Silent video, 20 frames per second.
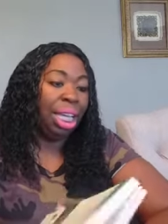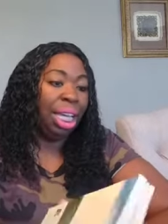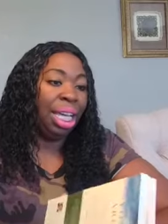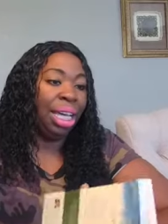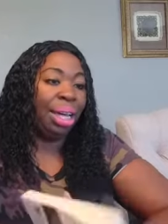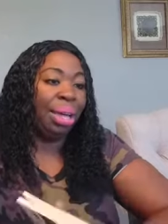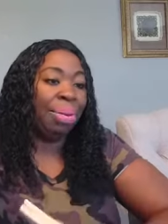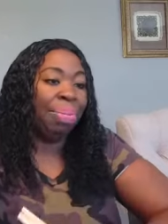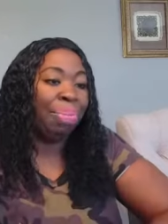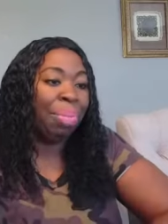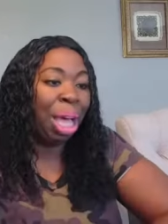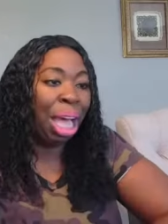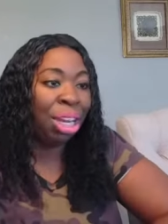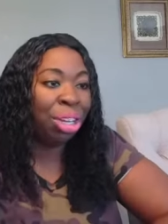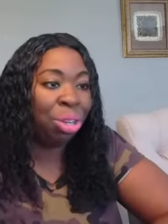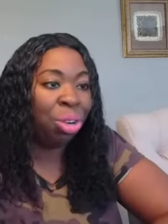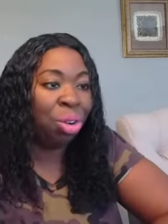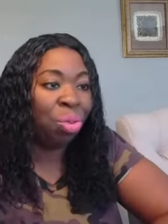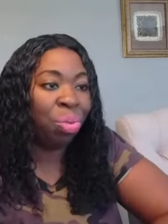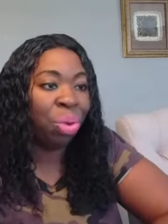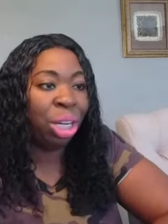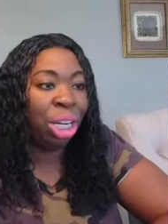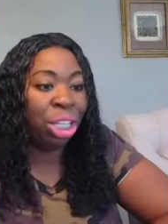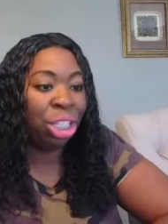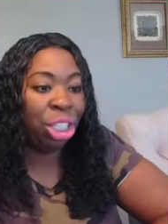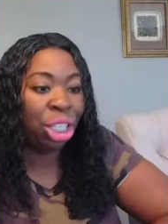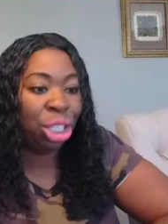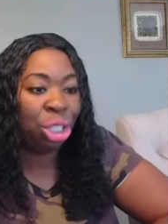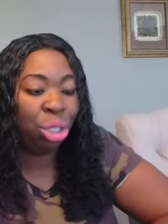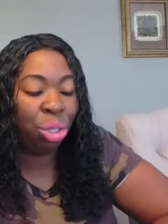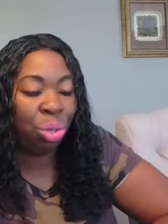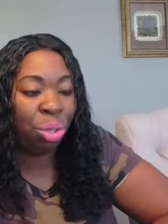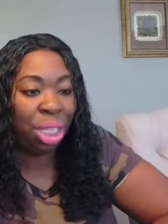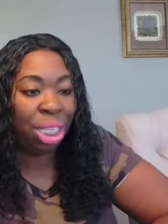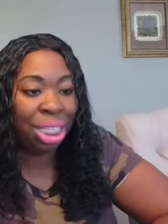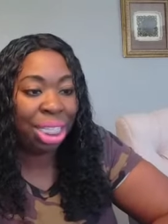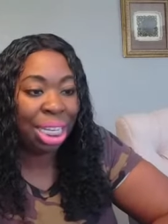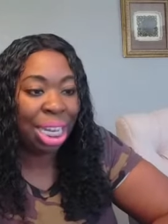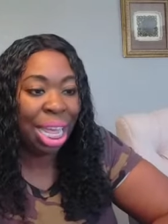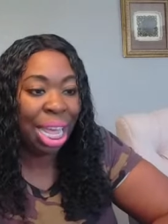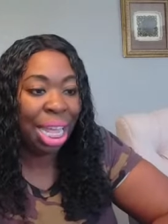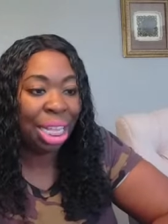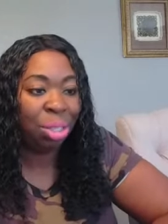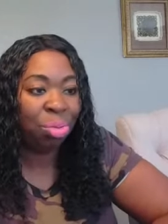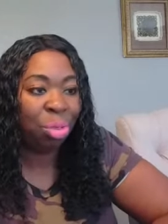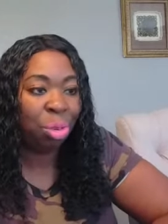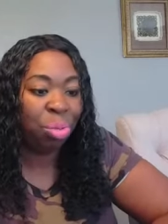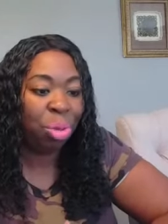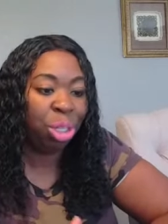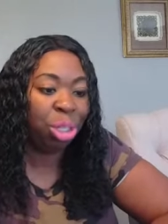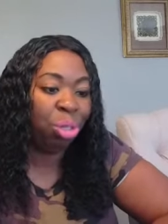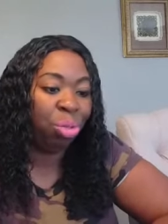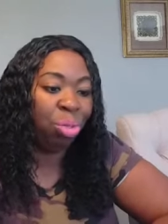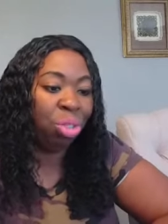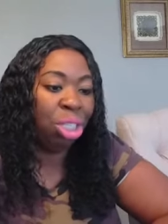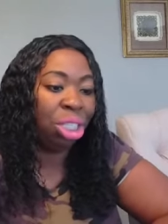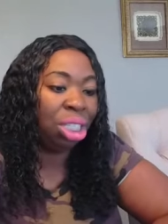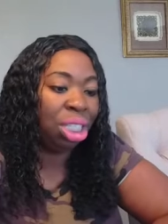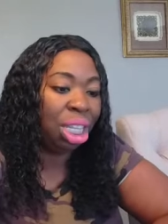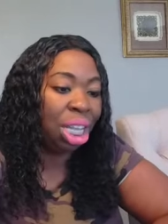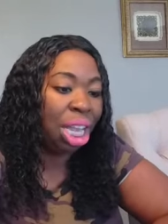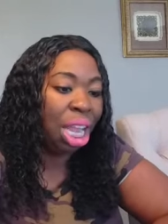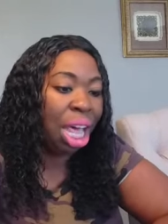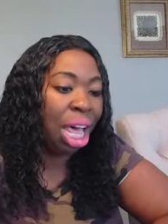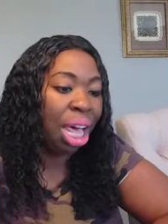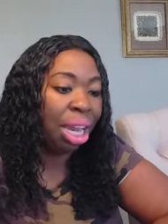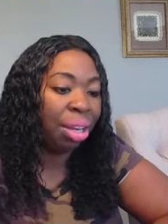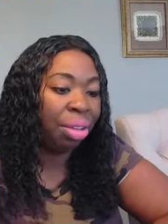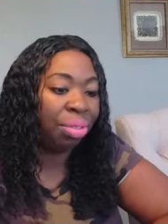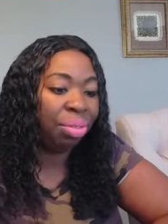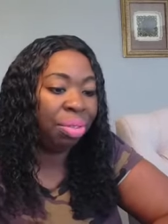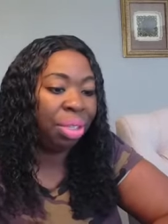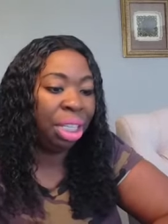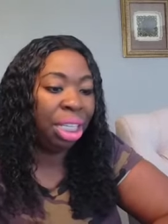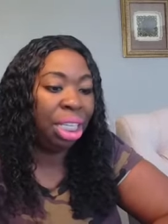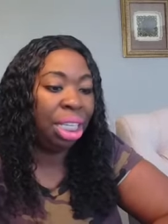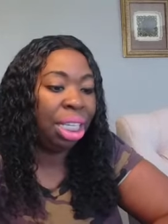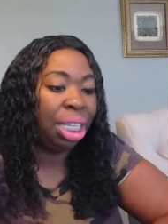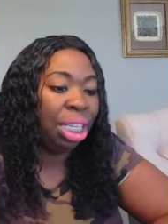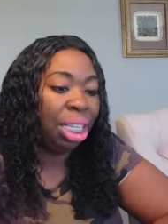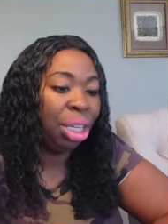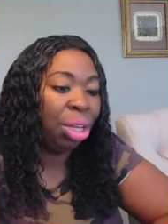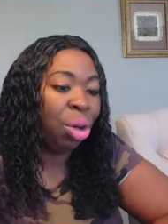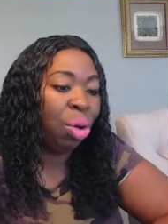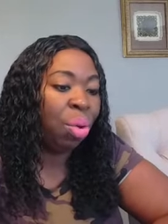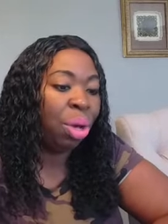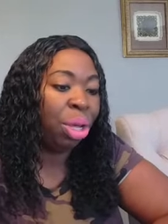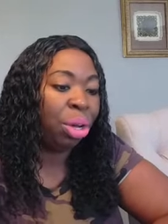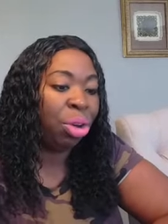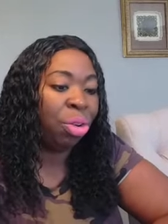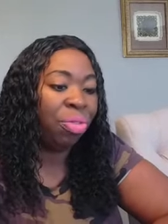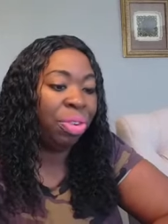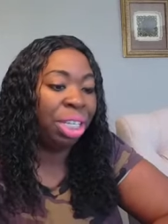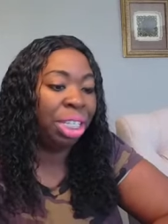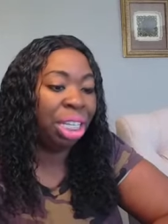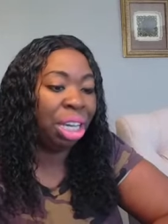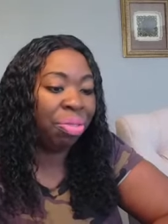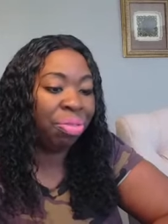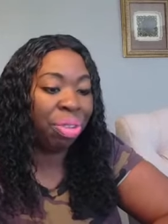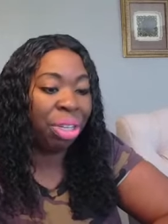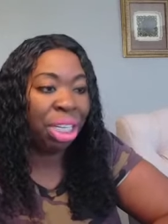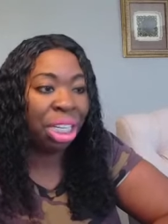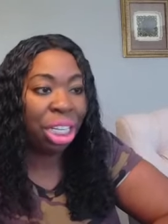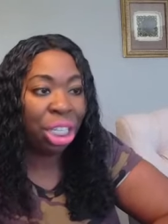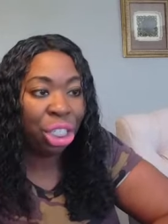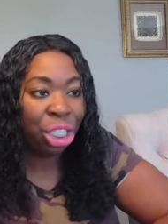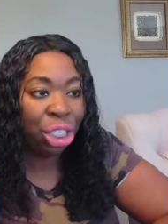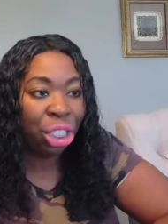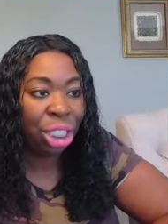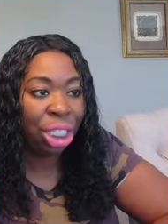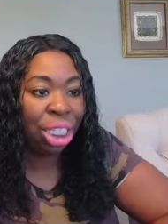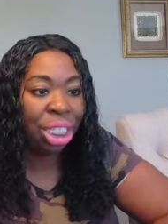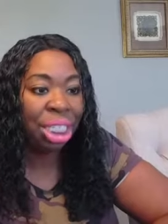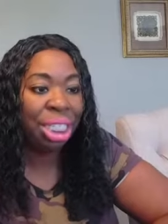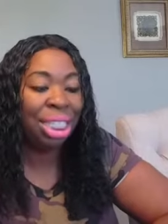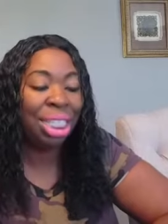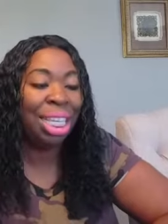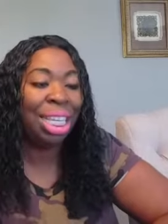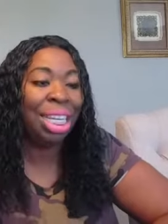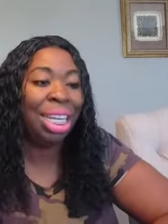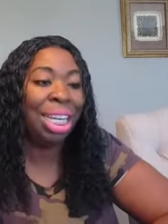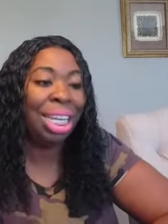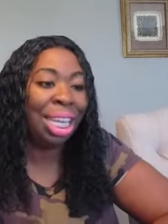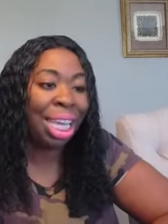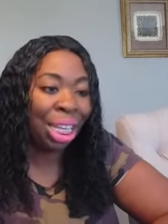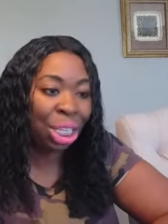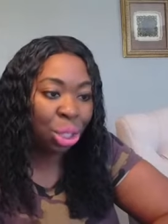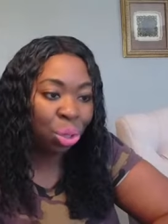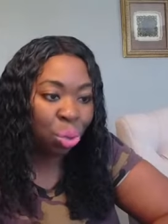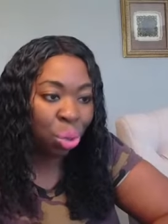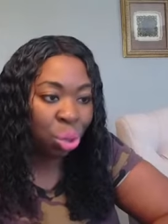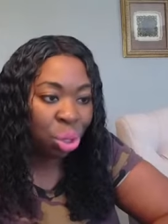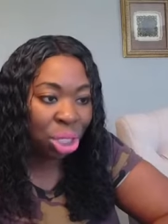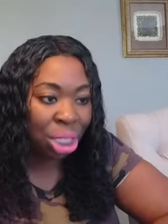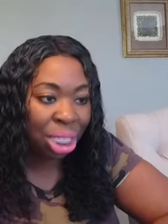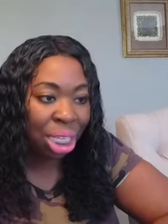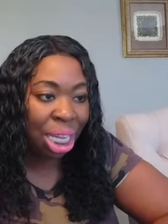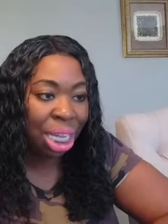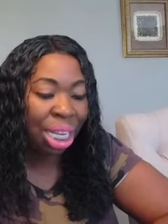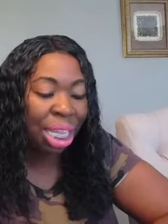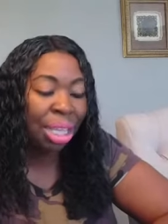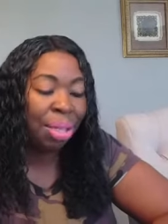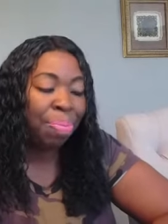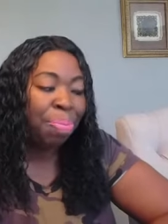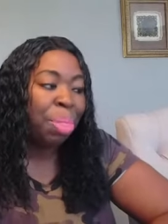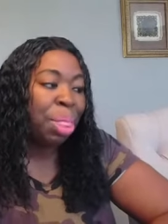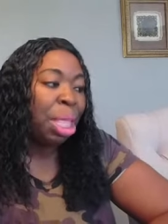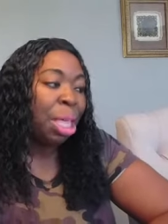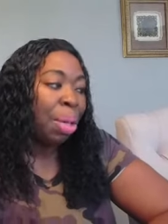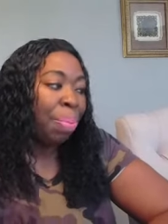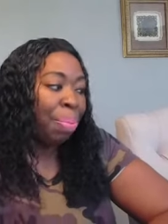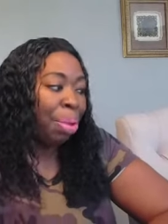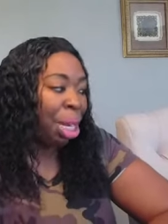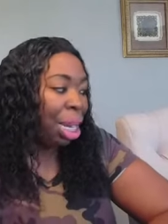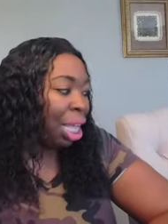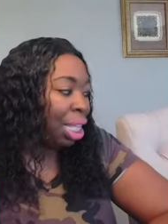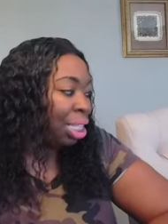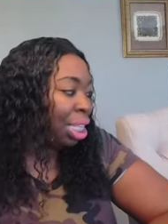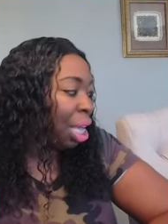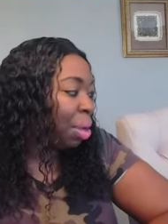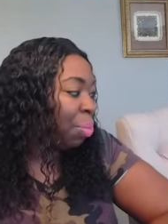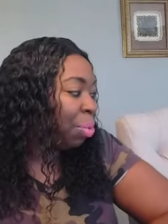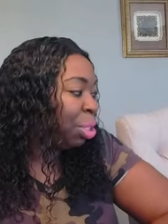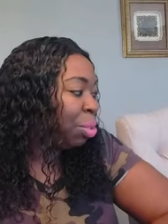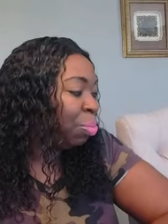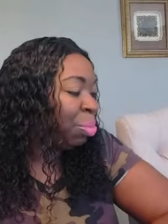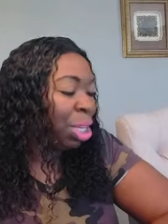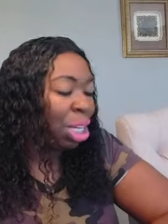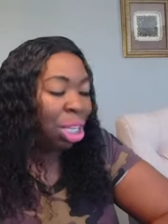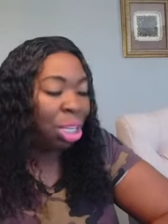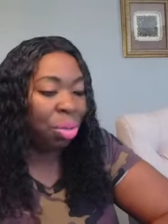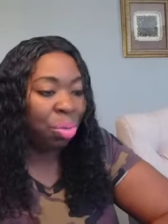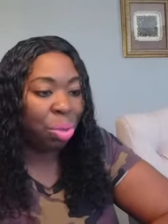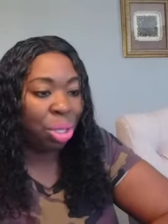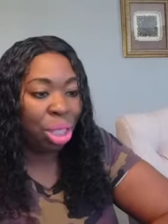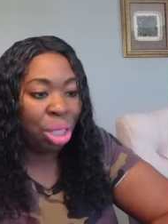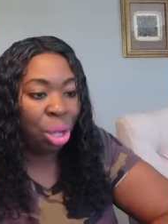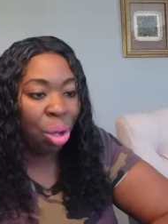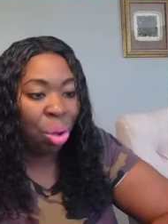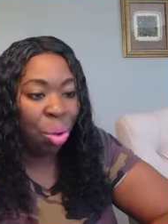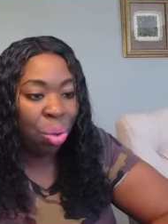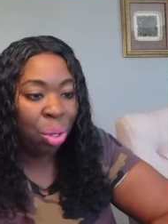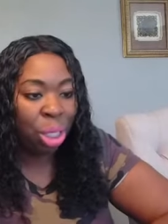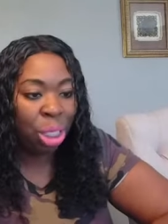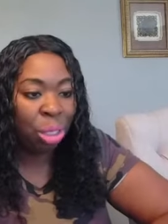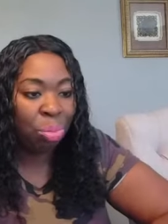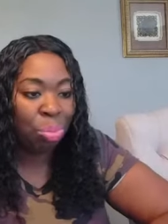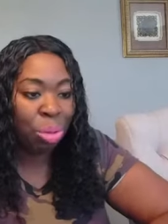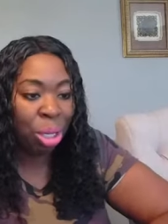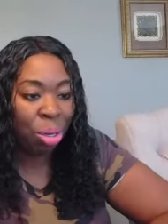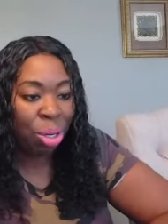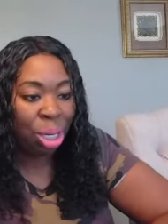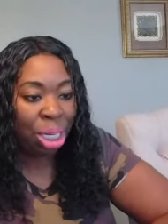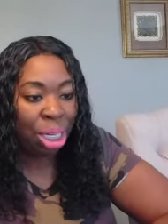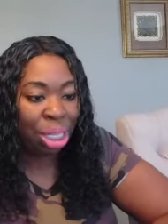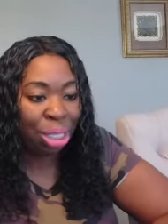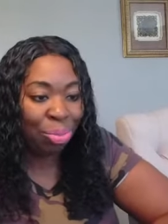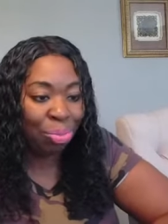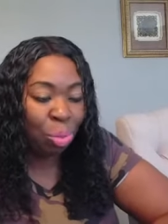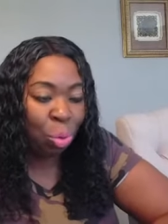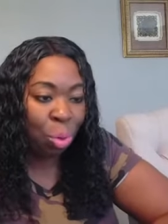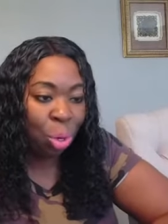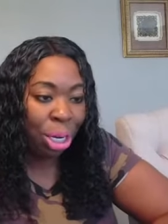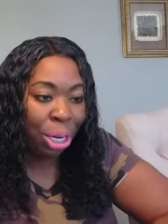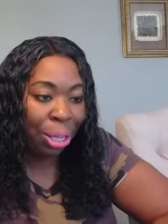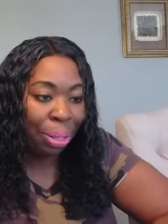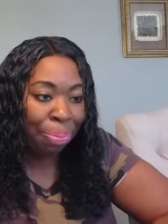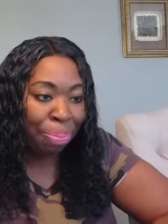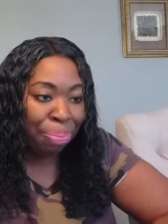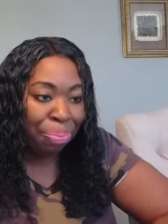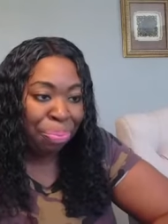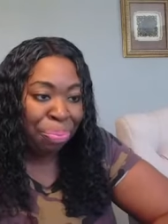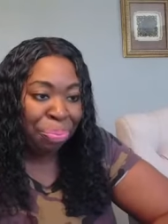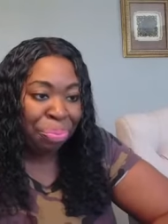Um, I don't want to just do this class where we do just a lot of going over definitions, intellectual study. But as I was meeting with the Holy Spirit this morning,